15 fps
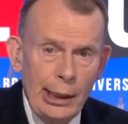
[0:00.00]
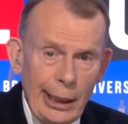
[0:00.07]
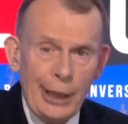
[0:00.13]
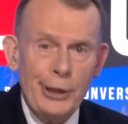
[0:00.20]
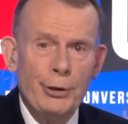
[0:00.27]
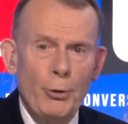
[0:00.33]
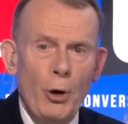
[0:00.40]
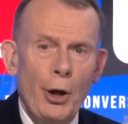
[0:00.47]

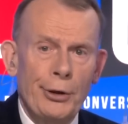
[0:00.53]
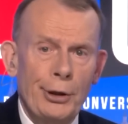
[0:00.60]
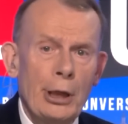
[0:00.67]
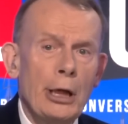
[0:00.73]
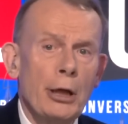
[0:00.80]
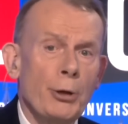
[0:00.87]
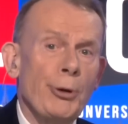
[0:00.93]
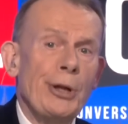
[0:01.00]
Later
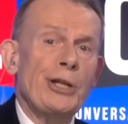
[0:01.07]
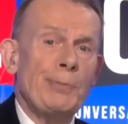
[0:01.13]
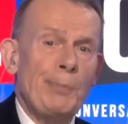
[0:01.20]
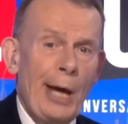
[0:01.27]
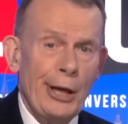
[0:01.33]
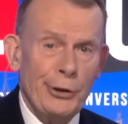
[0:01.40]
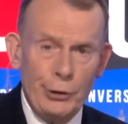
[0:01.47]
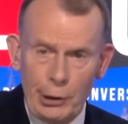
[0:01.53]
on, Chris
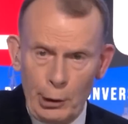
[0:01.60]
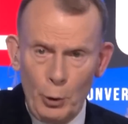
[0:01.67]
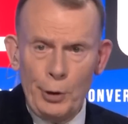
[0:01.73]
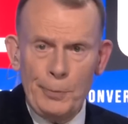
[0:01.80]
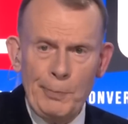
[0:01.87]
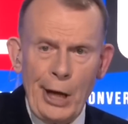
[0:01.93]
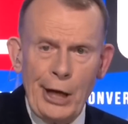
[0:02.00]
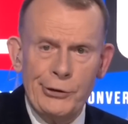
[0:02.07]
Patten,
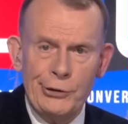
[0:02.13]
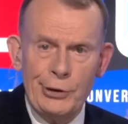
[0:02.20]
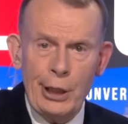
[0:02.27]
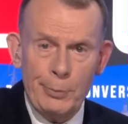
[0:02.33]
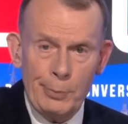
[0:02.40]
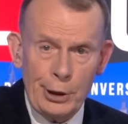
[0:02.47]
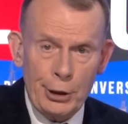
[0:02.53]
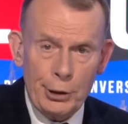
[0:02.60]
Lord Patten,
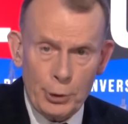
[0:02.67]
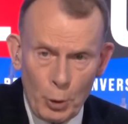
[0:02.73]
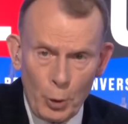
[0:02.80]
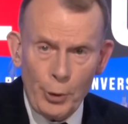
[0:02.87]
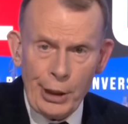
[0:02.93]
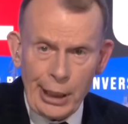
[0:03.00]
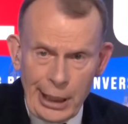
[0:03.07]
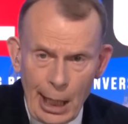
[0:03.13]
had been a
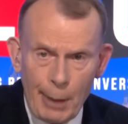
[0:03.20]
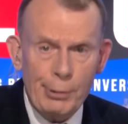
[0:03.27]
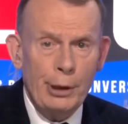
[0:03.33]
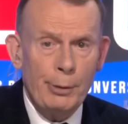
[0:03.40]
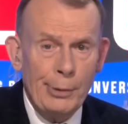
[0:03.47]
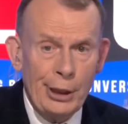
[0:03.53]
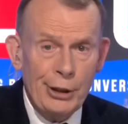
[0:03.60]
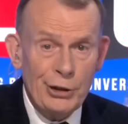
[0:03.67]
Tory
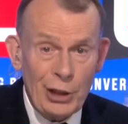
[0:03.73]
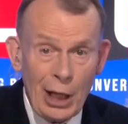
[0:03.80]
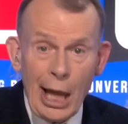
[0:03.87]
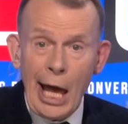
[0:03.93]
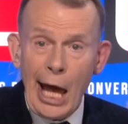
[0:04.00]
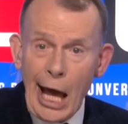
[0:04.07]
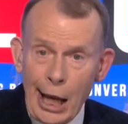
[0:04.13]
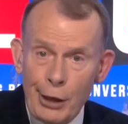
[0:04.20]
cabinet minister
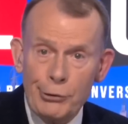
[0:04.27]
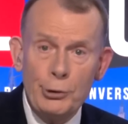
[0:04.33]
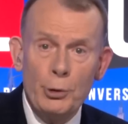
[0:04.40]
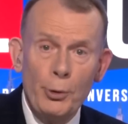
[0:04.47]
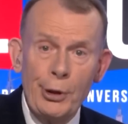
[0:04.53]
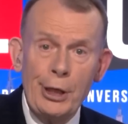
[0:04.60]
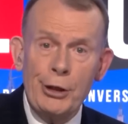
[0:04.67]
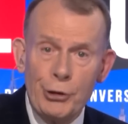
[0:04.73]
and
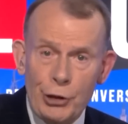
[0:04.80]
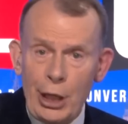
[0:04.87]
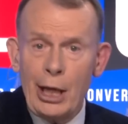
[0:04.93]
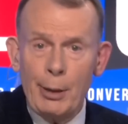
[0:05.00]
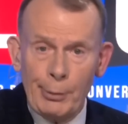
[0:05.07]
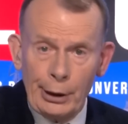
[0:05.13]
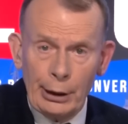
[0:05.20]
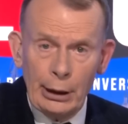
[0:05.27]
Tory
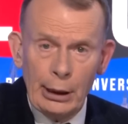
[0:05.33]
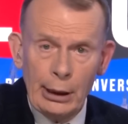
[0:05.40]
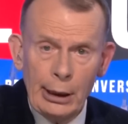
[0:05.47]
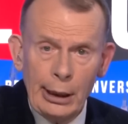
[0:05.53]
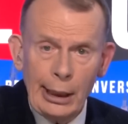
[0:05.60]
chairman.